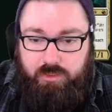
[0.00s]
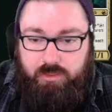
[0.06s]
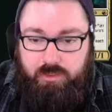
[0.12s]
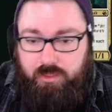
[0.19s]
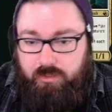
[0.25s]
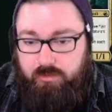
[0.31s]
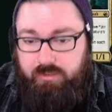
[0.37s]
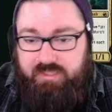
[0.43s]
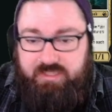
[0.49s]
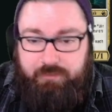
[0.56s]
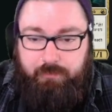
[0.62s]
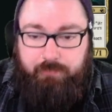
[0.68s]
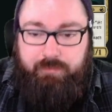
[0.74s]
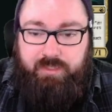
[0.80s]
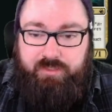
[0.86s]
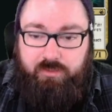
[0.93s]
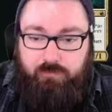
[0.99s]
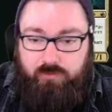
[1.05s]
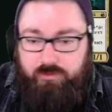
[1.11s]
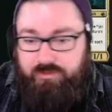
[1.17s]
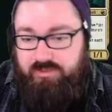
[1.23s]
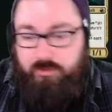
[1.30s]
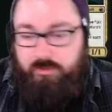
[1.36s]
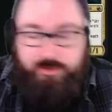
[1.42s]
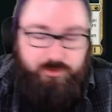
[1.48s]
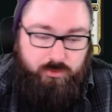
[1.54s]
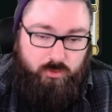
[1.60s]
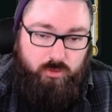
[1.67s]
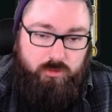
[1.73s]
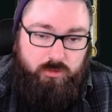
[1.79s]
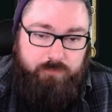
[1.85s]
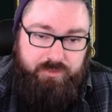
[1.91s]
Elite Spellbinder for this control
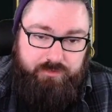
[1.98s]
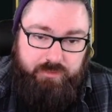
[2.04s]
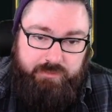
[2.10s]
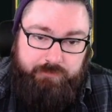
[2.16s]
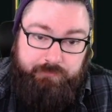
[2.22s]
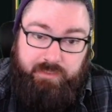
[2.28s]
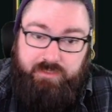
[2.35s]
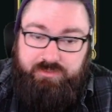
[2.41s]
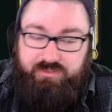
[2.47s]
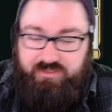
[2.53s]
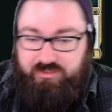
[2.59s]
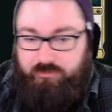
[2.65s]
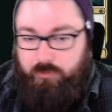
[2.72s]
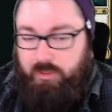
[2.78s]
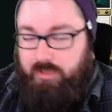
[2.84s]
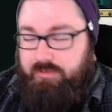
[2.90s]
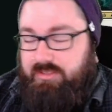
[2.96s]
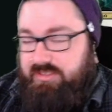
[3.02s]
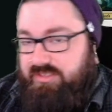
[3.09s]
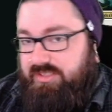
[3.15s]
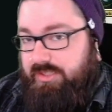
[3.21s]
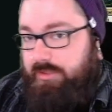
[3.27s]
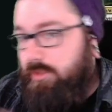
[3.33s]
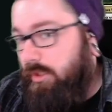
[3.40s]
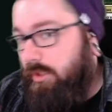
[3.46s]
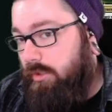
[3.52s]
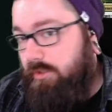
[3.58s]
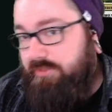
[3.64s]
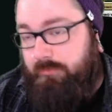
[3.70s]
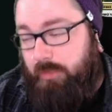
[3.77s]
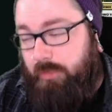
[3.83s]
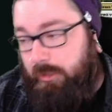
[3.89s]
or mid-range matches as well to steal cards
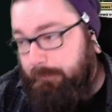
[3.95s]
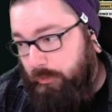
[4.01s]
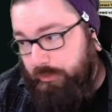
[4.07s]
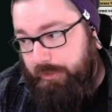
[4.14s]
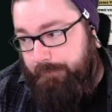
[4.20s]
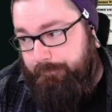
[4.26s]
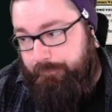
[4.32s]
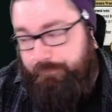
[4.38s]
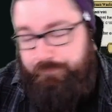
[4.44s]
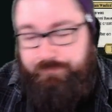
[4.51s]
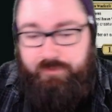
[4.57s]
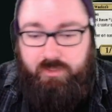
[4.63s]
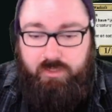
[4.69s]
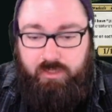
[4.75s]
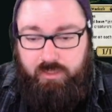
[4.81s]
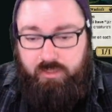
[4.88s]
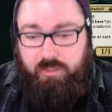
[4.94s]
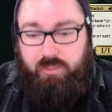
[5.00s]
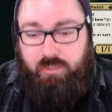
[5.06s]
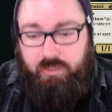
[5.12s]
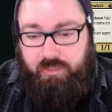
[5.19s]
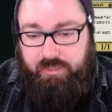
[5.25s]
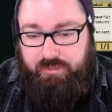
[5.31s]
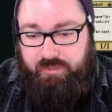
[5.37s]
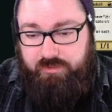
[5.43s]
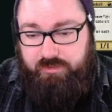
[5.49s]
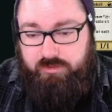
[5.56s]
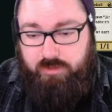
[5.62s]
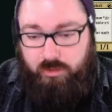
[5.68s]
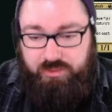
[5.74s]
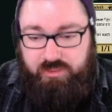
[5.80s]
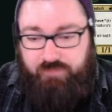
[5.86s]
from our opponent. And then
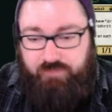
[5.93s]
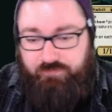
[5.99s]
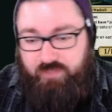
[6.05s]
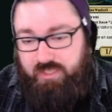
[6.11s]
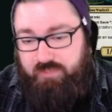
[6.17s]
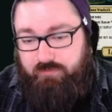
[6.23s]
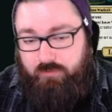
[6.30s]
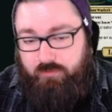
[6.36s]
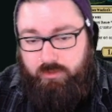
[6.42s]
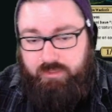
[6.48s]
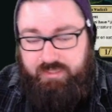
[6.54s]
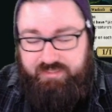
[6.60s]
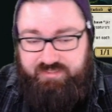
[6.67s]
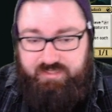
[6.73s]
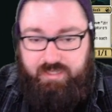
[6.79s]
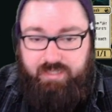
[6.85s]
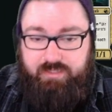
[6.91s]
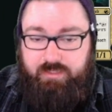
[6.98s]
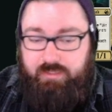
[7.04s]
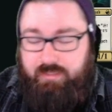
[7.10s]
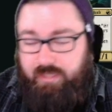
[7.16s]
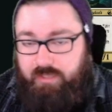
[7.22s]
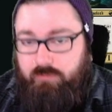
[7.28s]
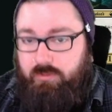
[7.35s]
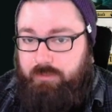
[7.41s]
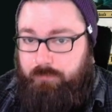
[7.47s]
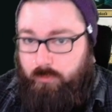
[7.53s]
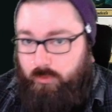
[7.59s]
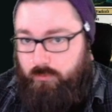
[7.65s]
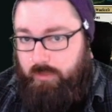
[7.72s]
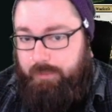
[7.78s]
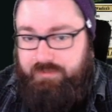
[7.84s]
Guardian of Faith or against any deck with
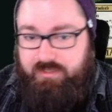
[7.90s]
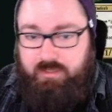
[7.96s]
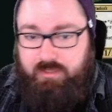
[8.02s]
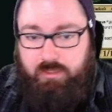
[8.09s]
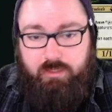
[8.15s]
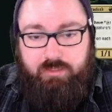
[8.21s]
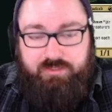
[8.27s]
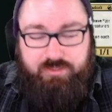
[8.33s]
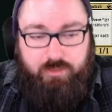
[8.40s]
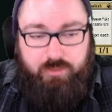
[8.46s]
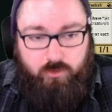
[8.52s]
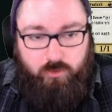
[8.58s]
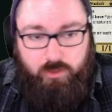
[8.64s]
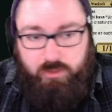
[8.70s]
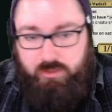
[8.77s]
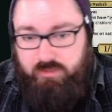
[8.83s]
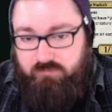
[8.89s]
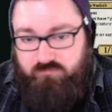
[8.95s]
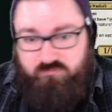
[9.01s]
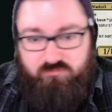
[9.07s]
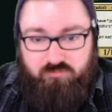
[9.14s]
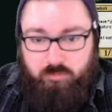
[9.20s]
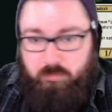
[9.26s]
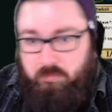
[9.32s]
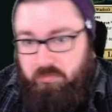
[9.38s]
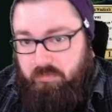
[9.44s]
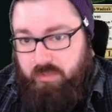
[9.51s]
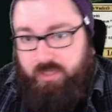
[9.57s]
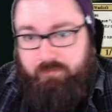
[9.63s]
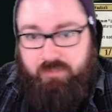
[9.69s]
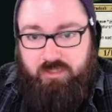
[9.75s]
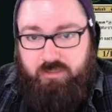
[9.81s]
board wipes. So
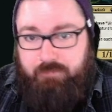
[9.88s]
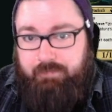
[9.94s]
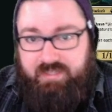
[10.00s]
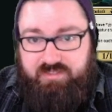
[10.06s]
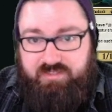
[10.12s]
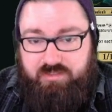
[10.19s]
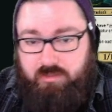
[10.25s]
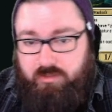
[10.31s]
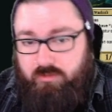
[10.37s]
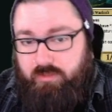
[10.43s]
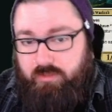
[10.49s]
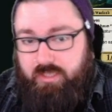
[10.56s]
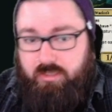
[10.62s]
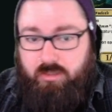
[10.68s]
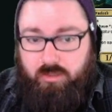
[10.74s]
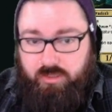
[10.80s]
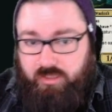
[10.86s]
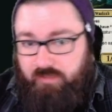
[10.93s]
Maniac Massacre, okay, Guardian of